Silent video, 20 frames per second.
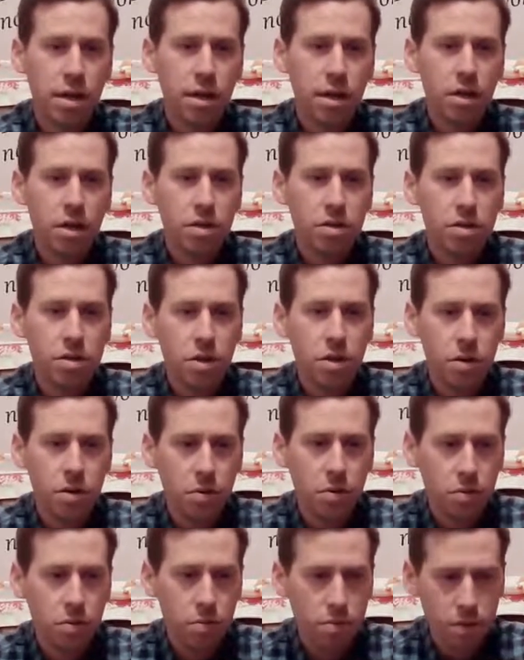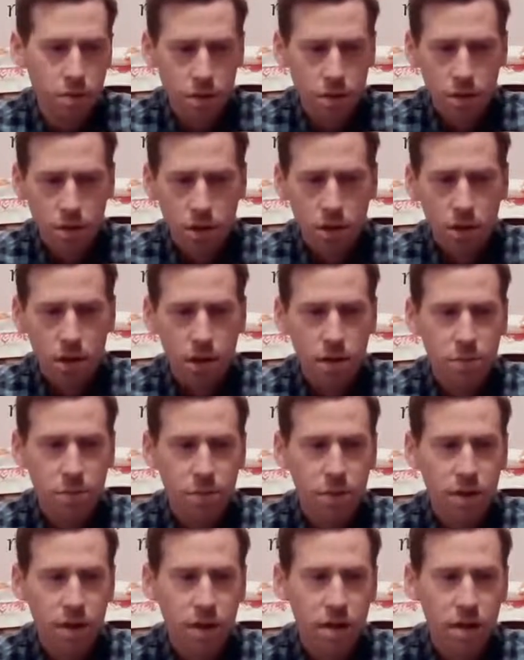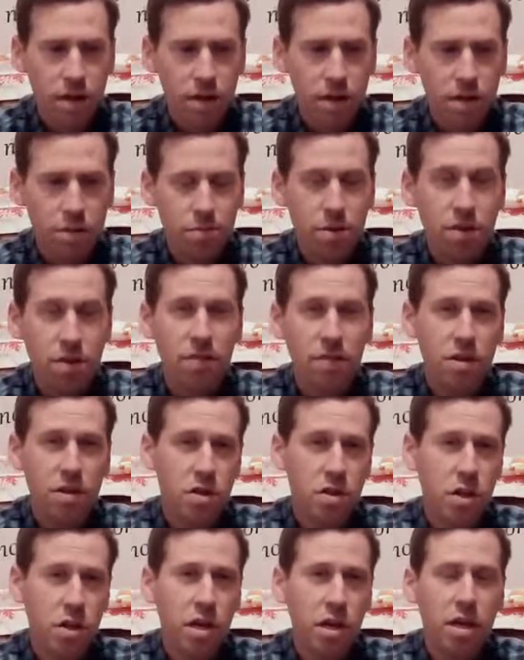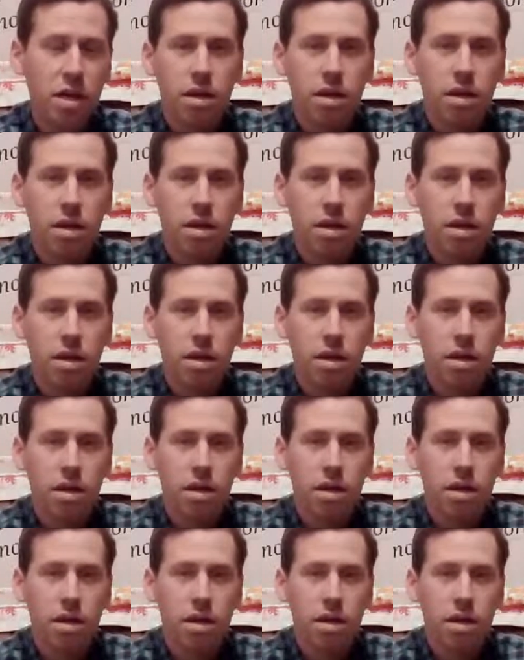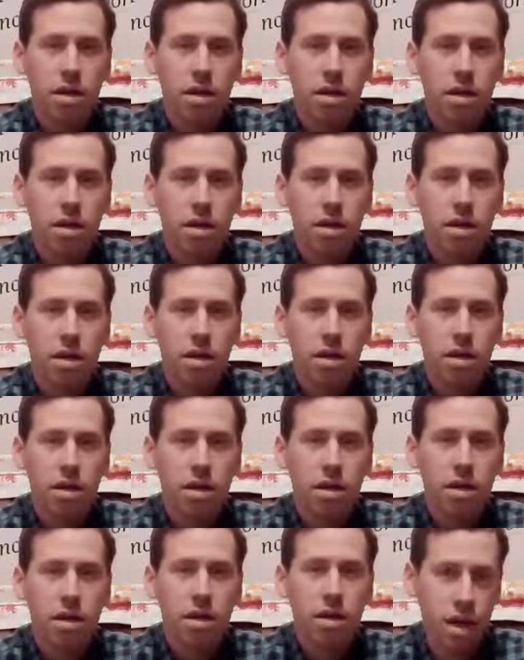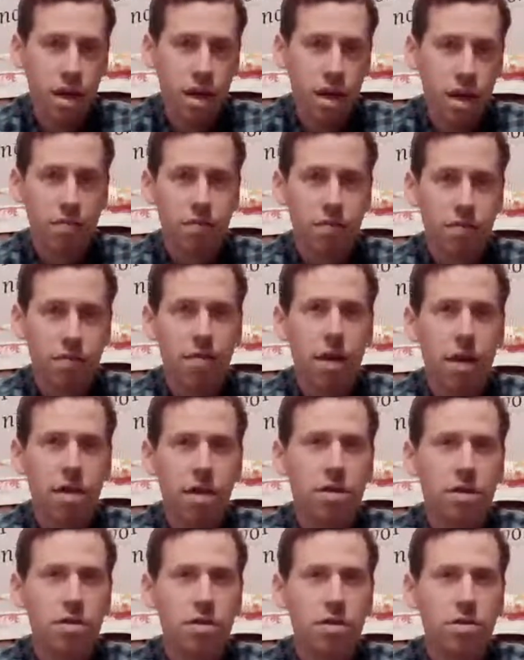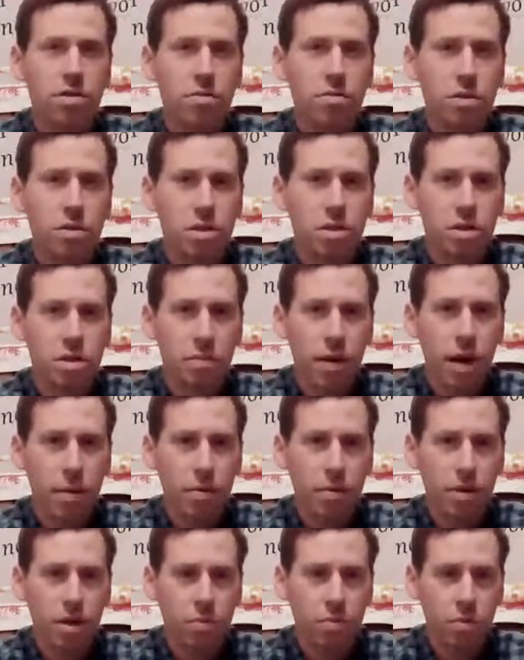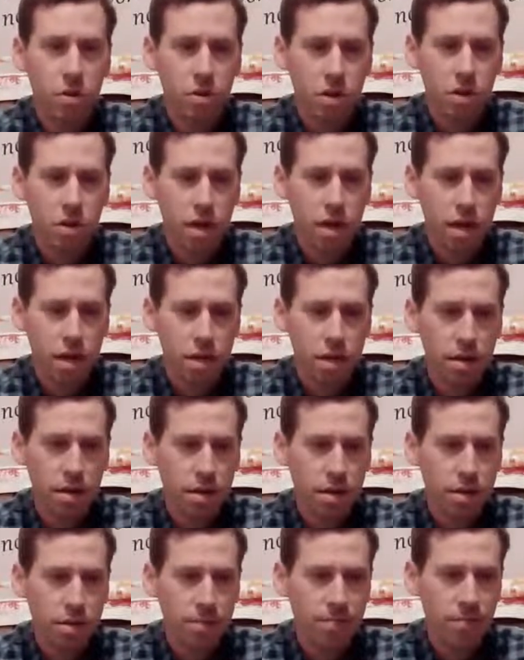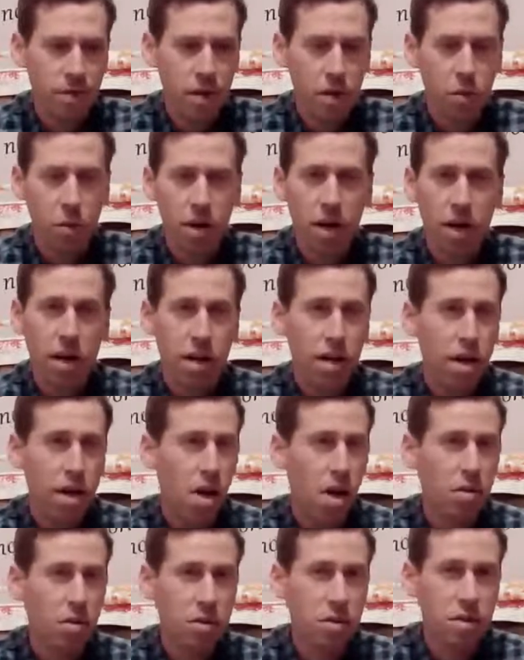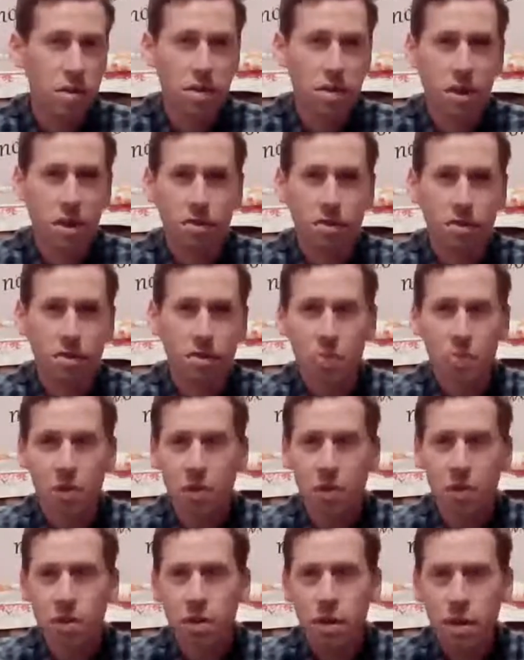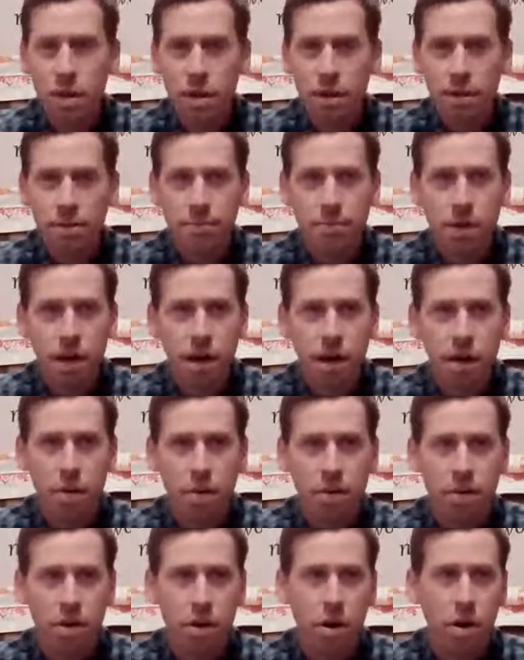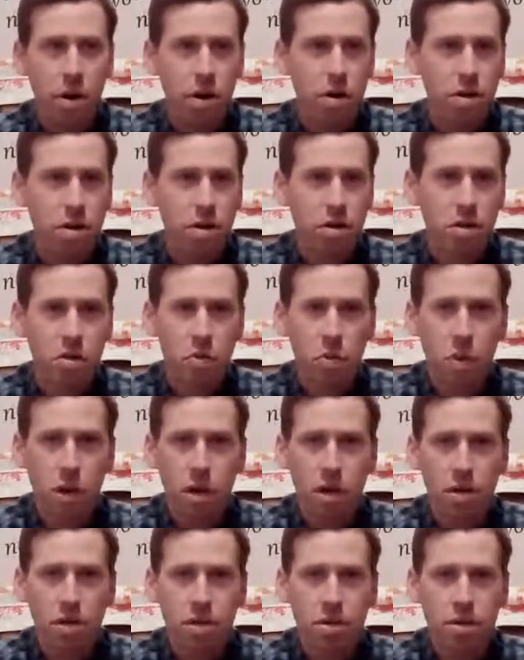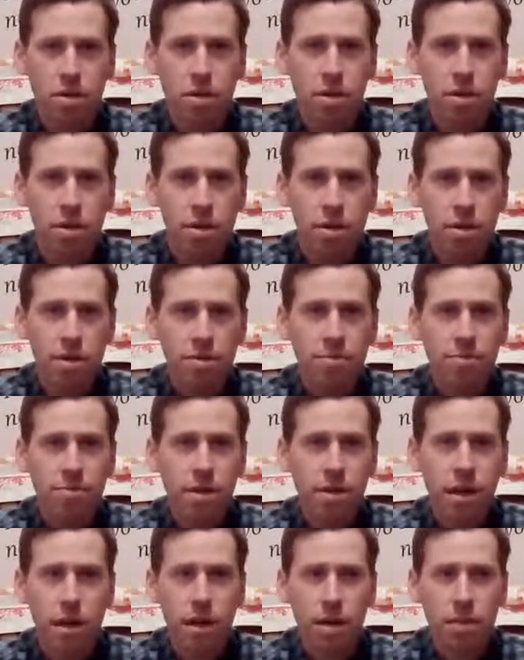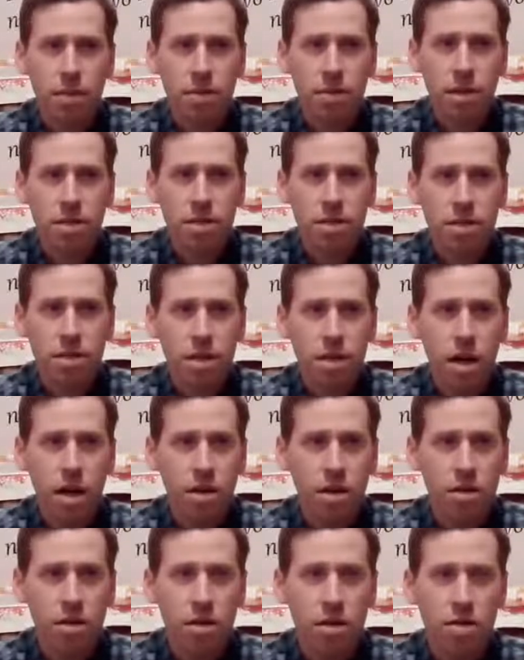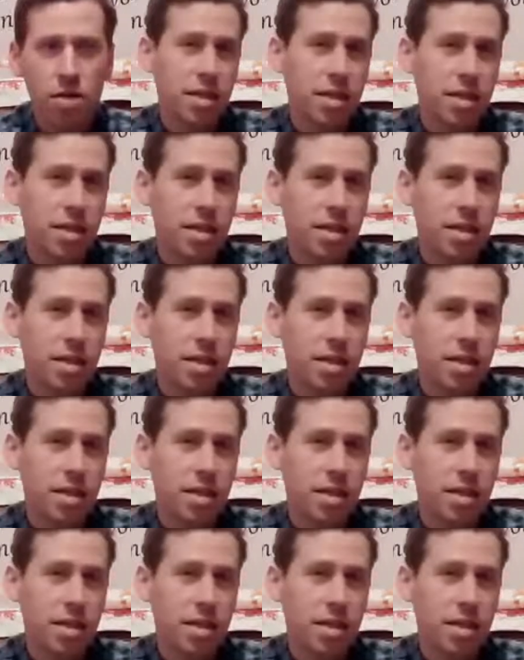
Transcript: So it's been a fun journey. It's a hard topic because there's not a lot of descriptions in the Bible that communicate, what kind of colors these stones were, what their hardness was. It doesn't talk.